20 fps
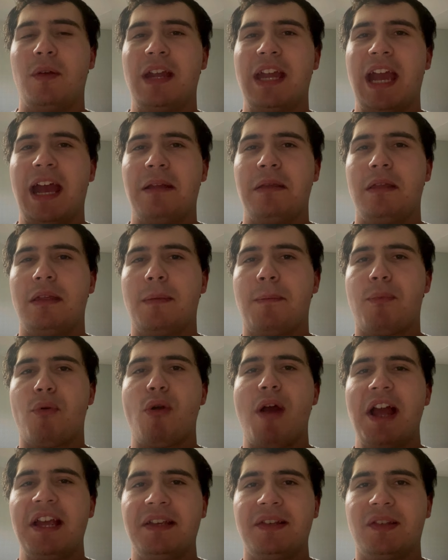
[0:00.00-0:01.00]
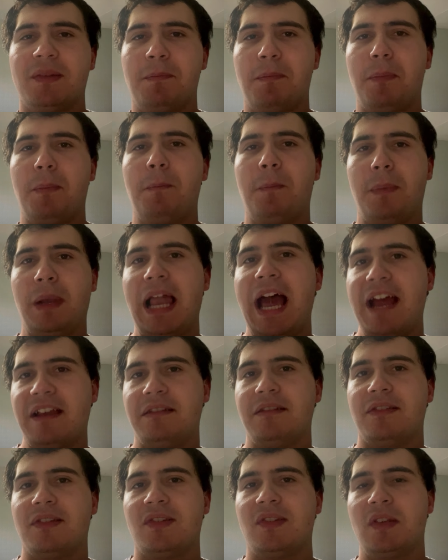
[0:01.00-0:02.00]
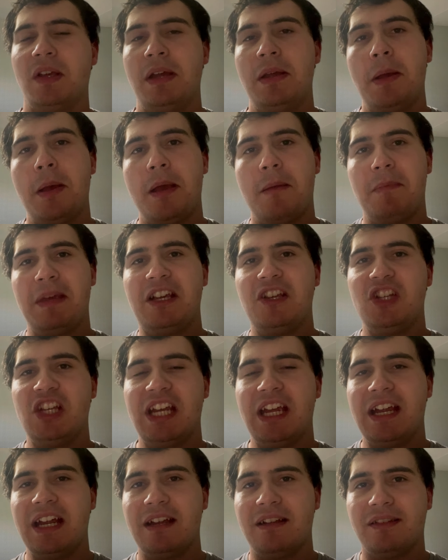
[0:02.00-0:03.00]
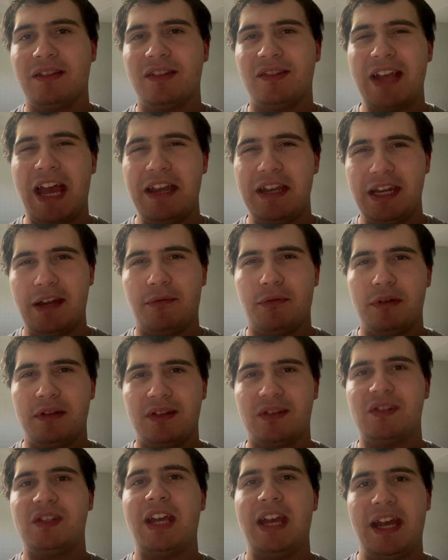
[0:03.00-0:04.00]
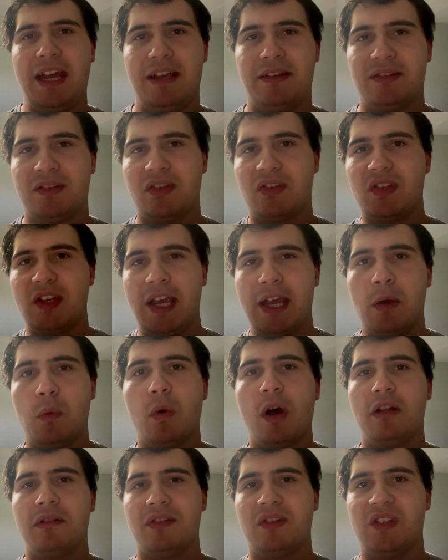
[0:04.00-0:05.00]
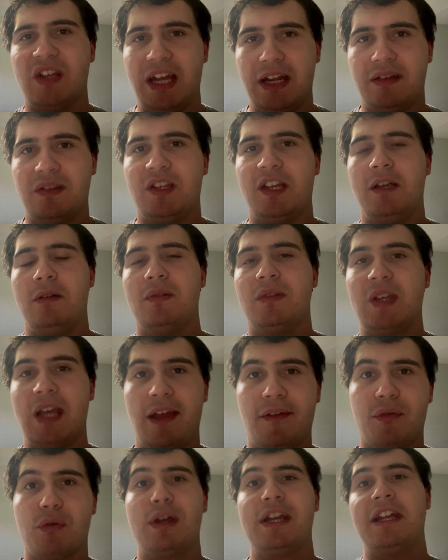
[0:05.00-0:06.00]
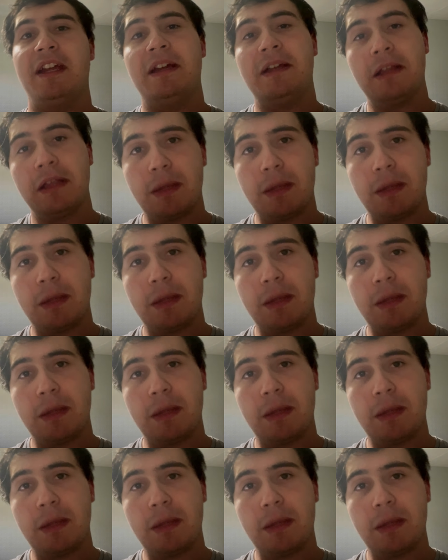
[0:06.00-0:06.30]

can the price plans because you can set different tiers, tier 1, tier 2, tier 3.